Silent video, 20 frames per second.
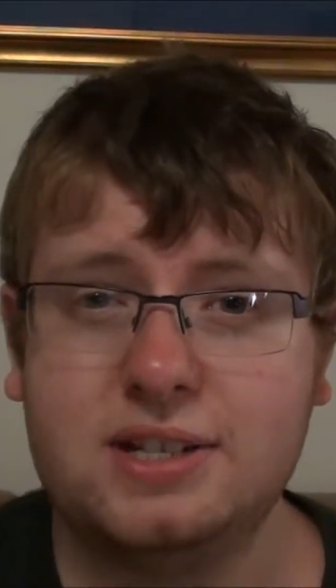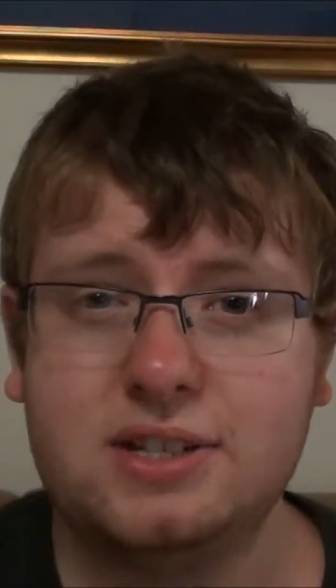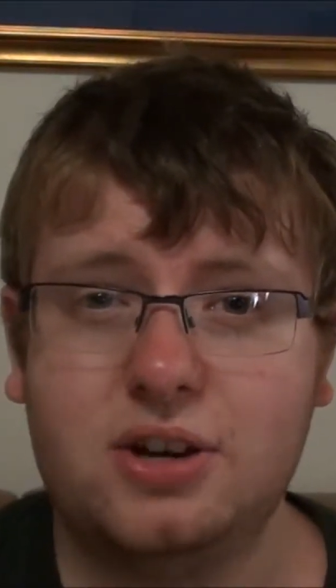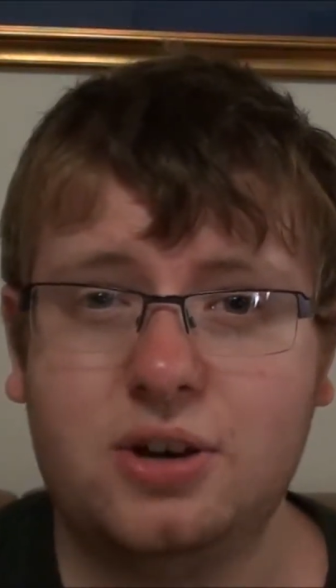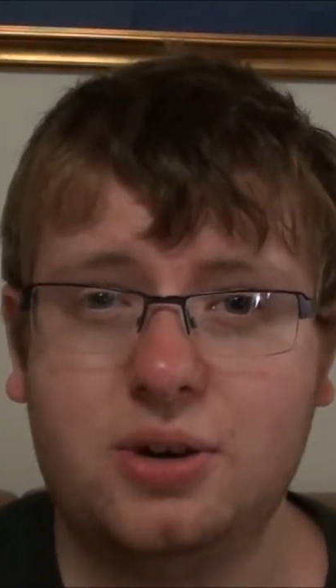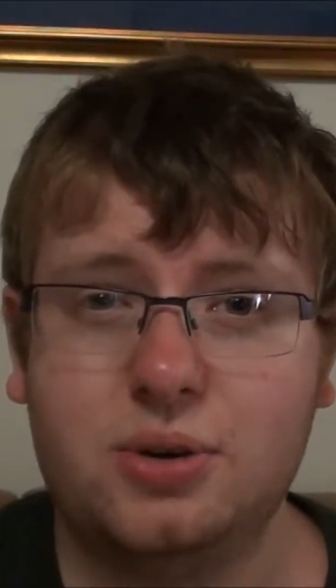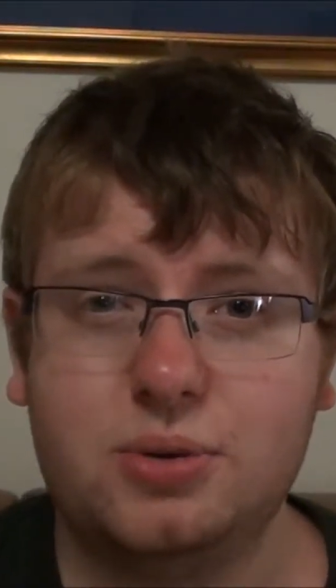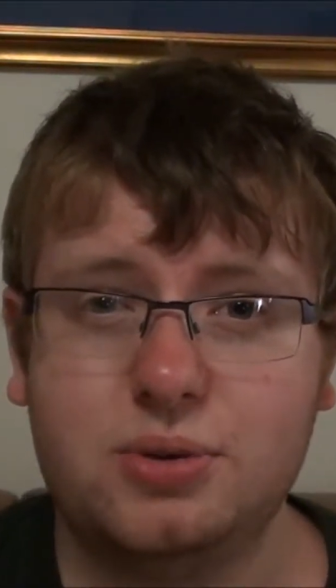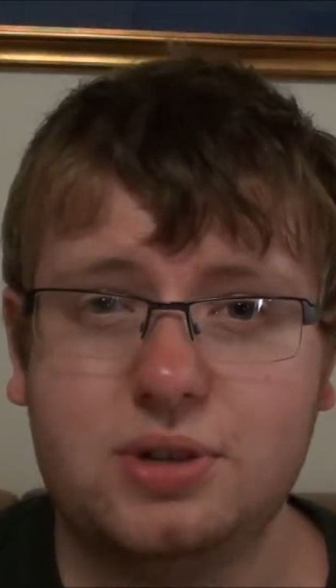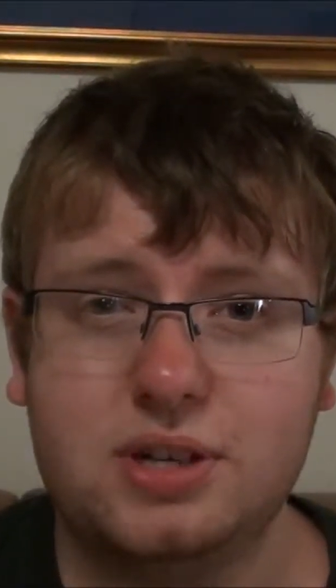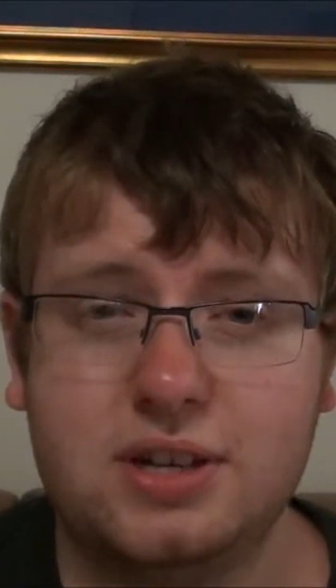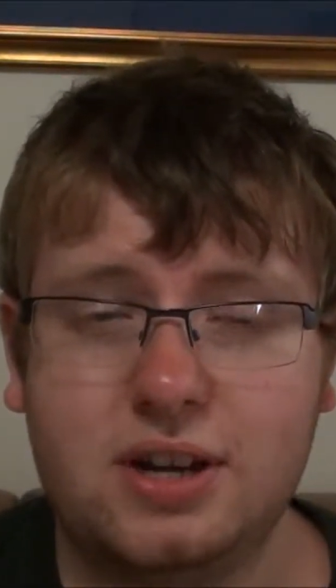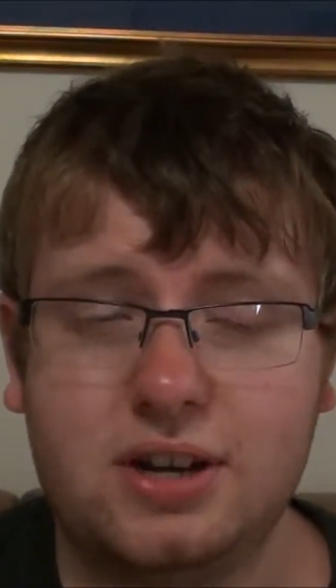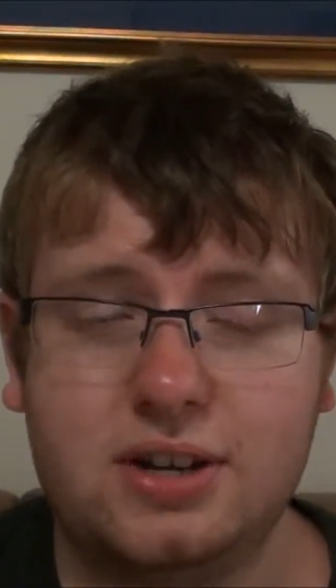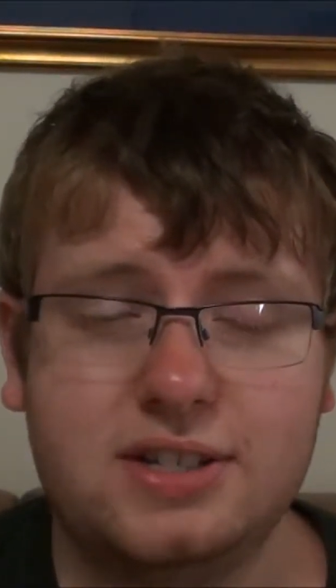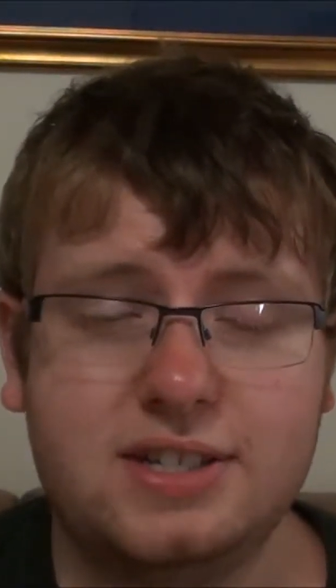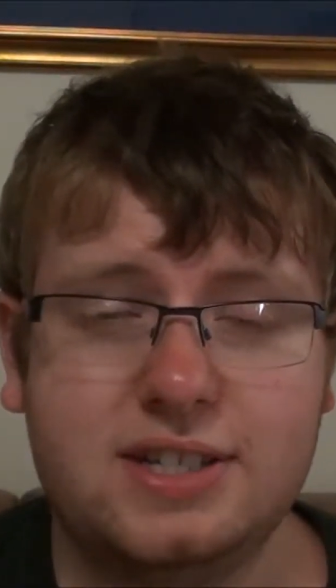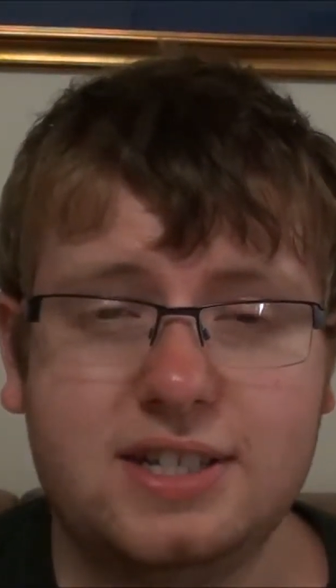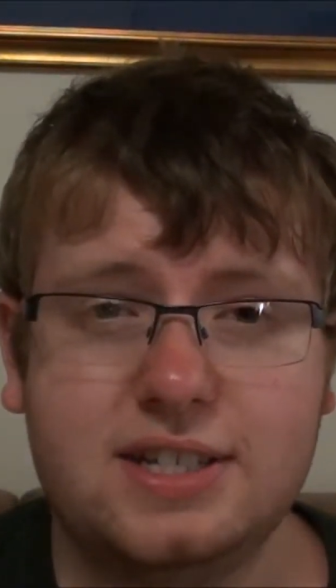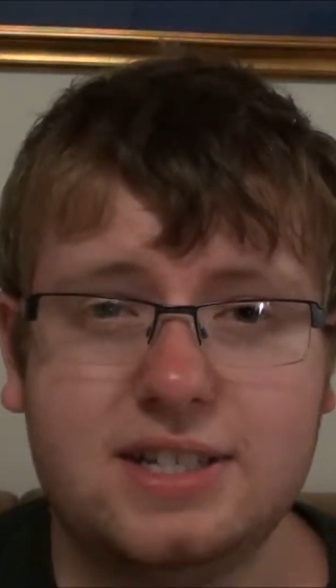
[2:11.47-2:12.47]
to old
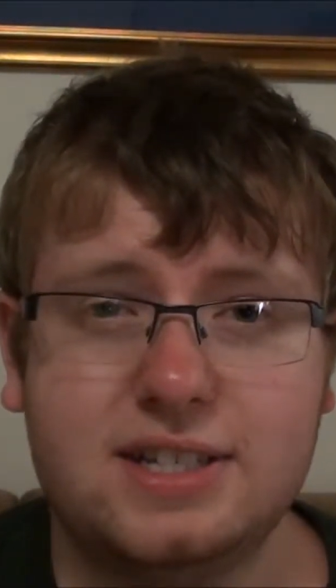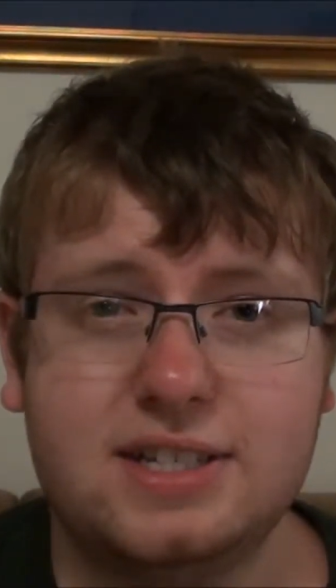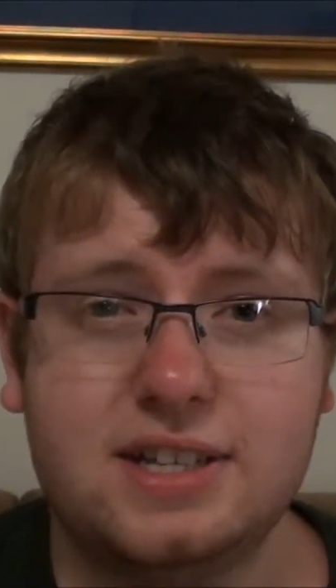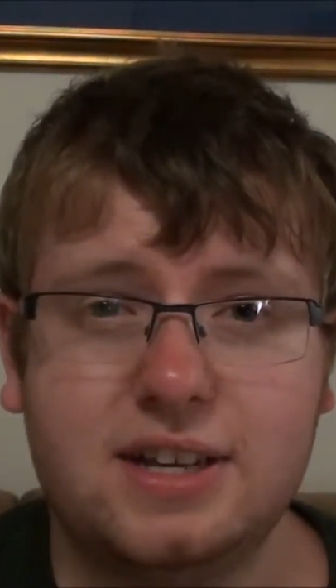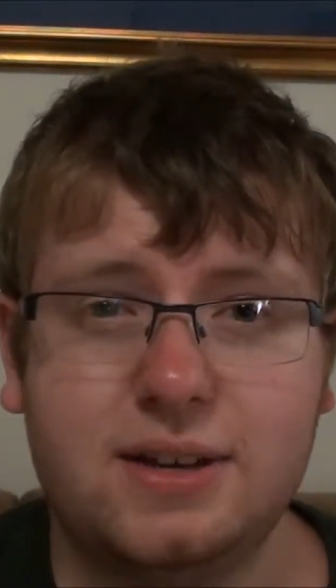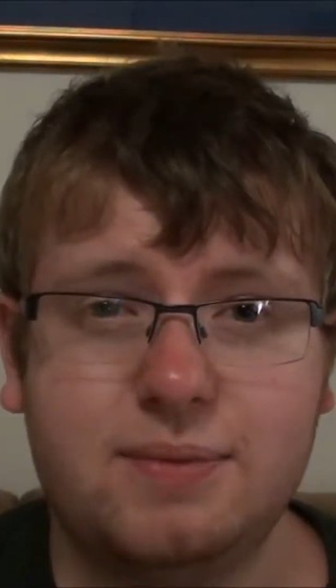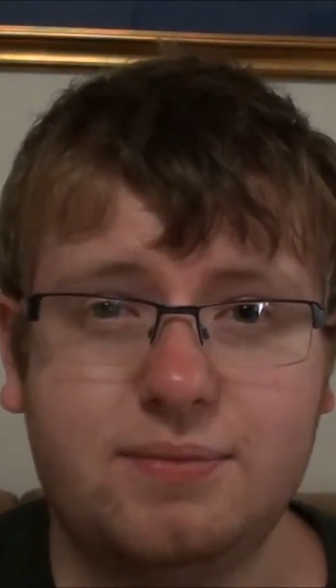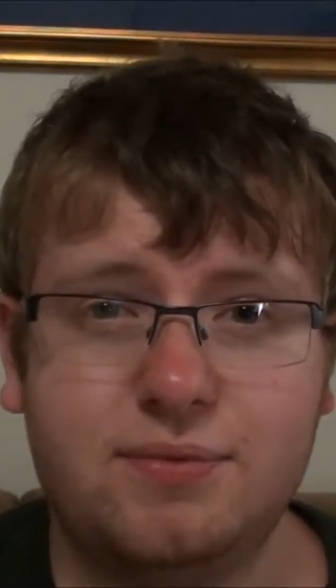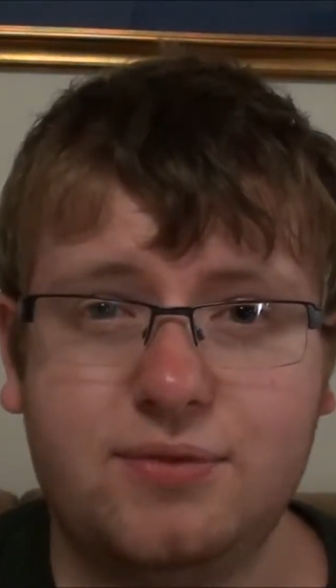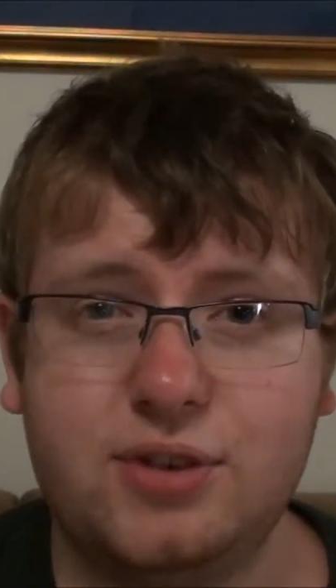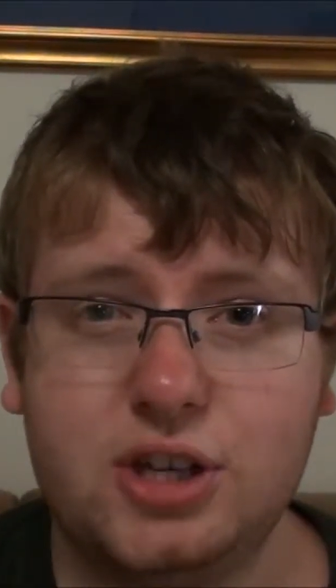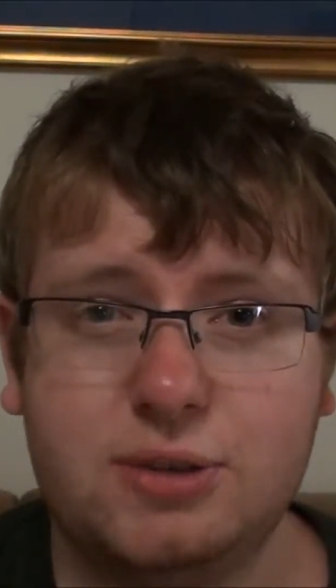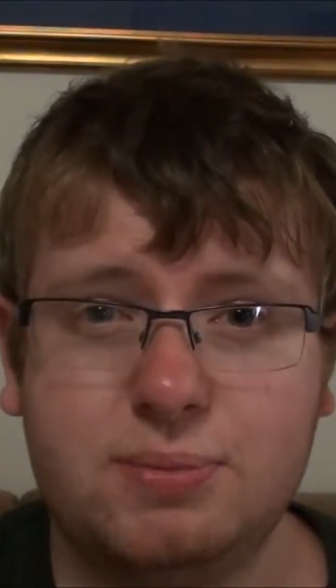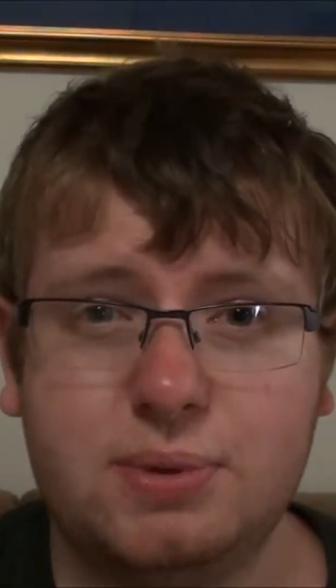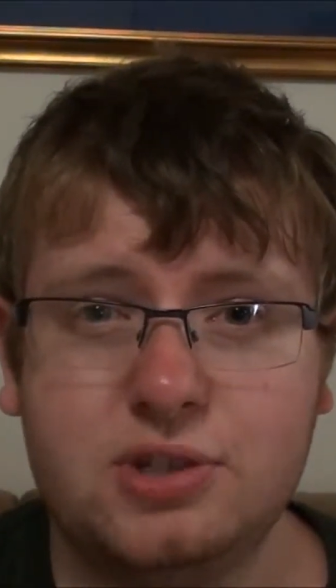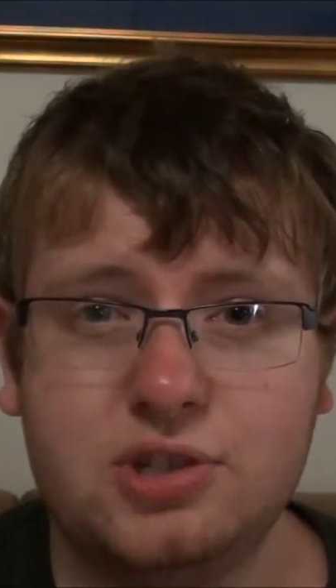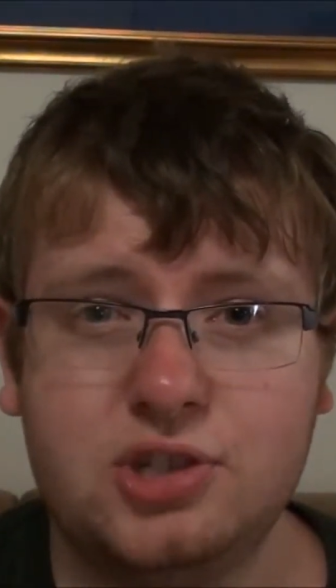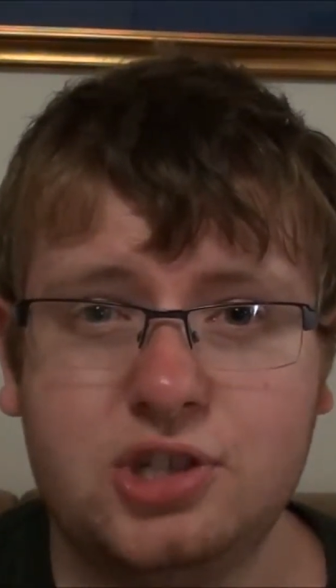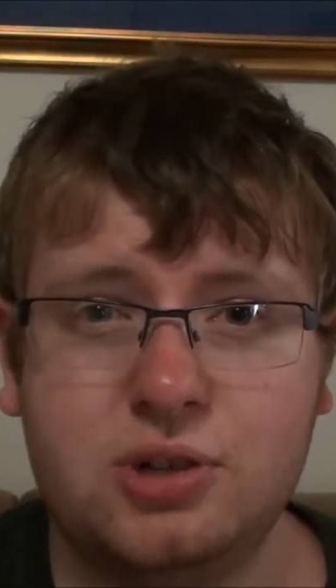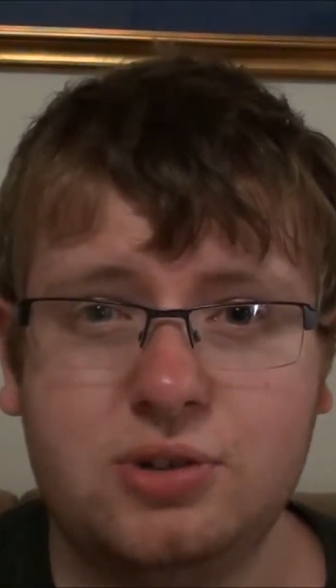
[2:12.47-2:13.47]
90s
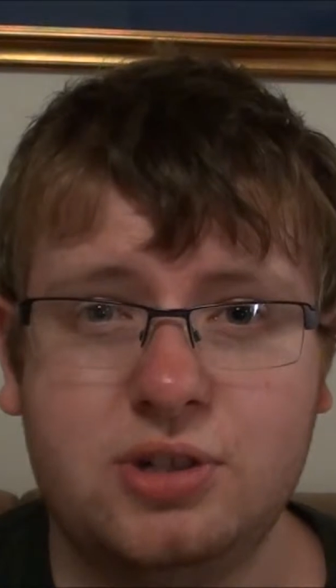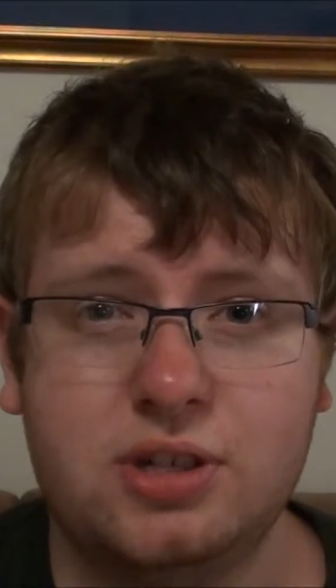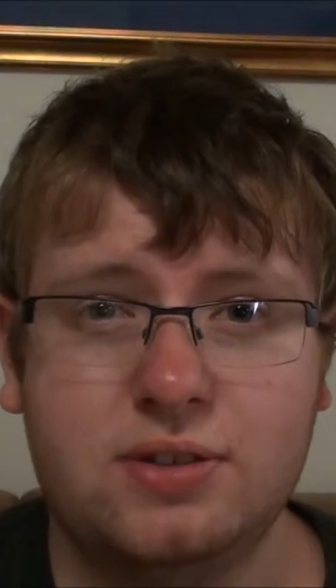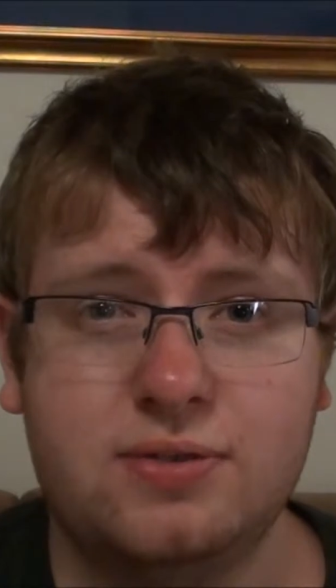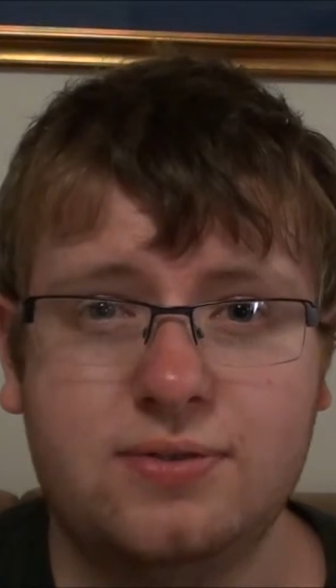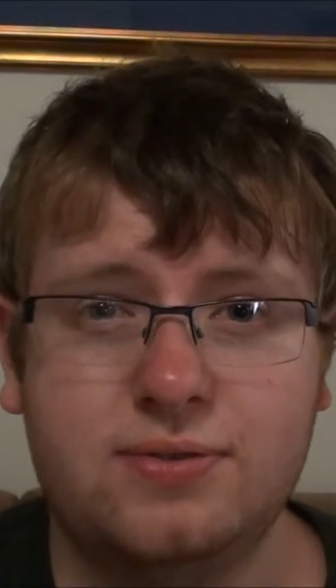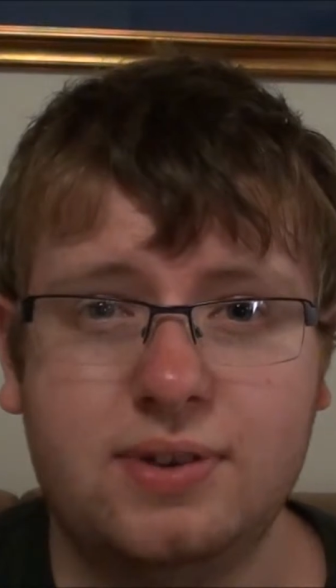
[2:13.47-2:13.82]
first-person shooters.